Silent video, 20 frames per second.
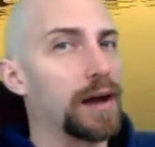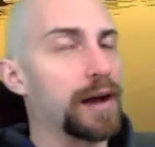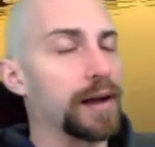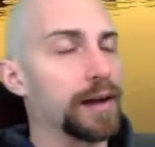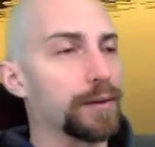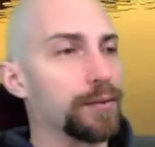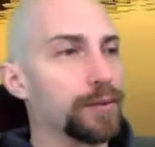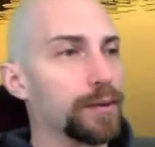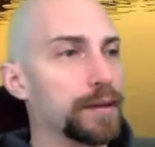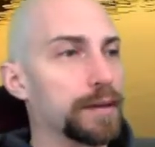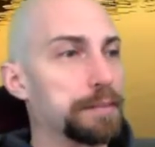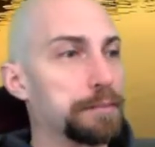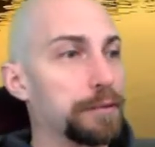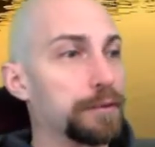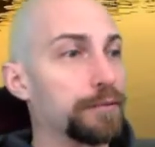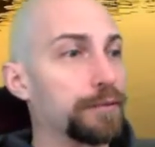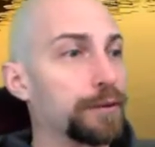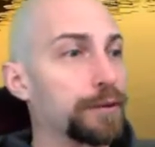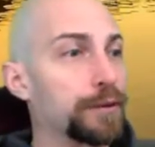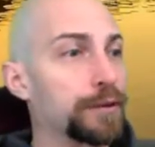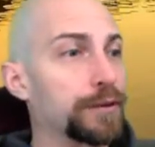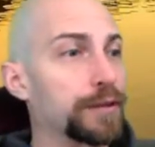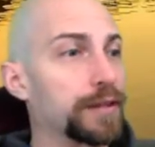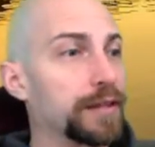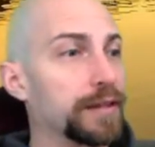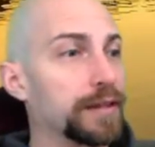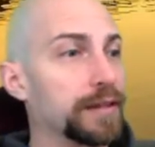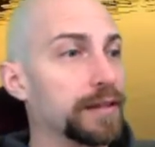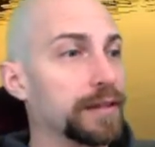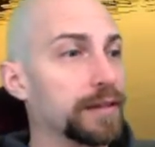I really prefer
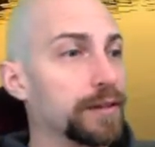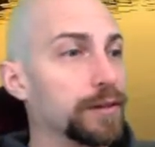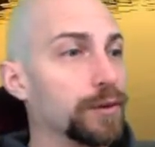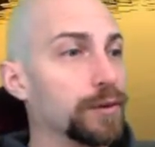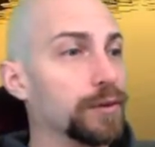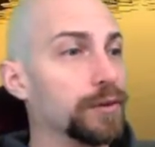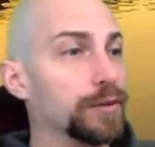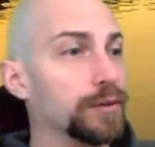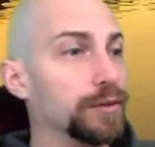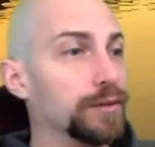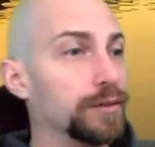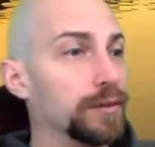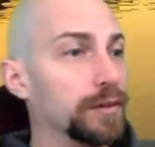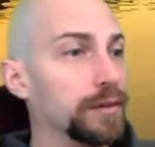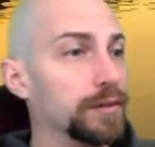the Google